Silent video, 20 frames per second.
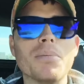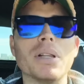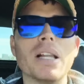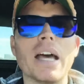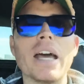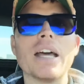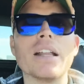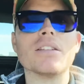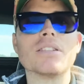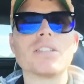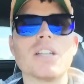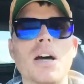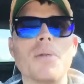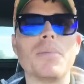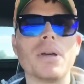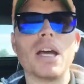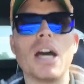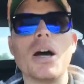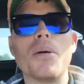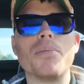plans
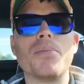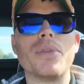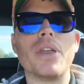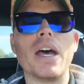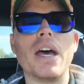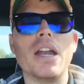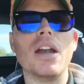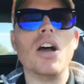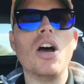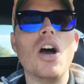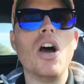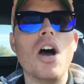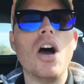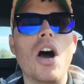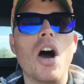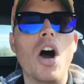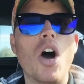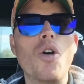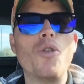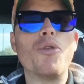coming up that
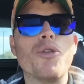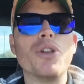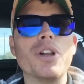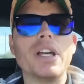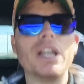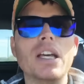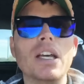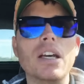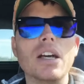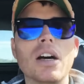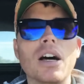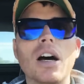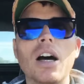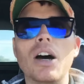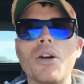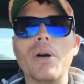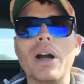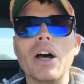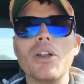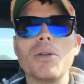hopefully
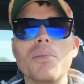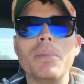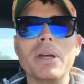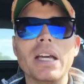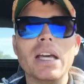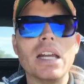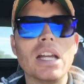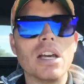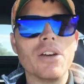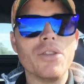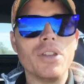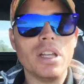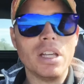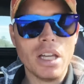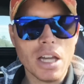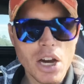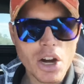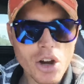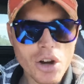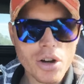around the beginning of the
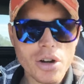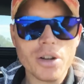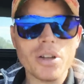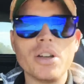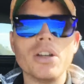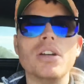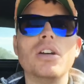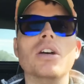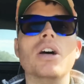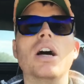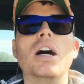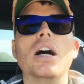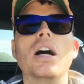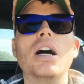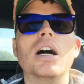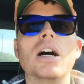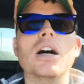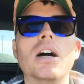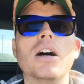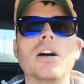year
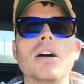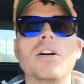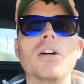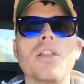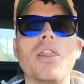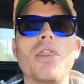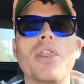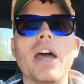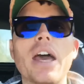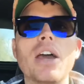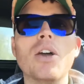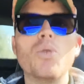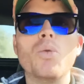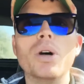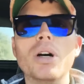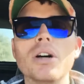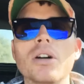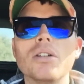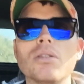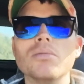they
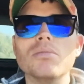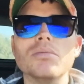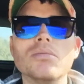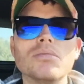will